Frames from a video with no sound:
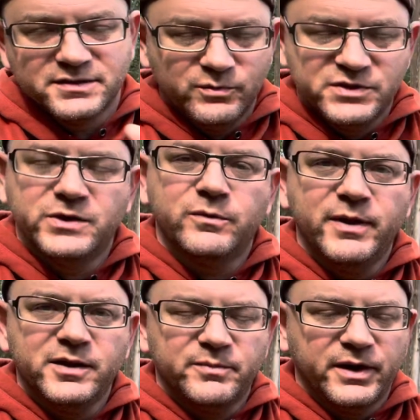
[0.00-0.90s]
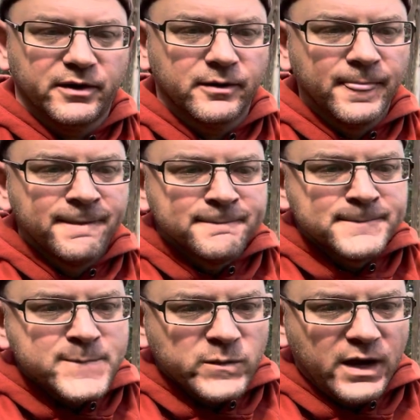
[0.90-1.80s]
I wish they would make it bigger,
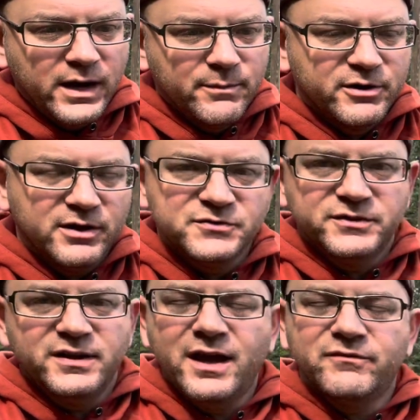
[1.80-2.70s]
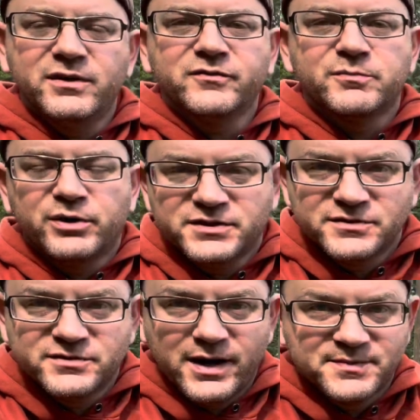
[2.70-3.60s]
but also it didn't have enough compression
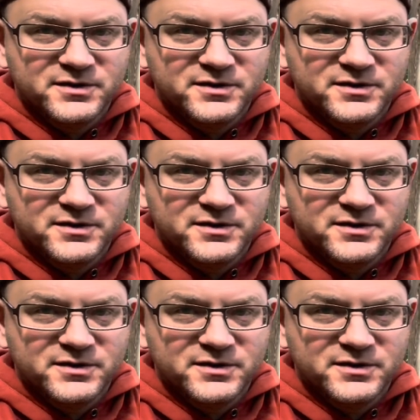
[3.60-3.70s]
straps.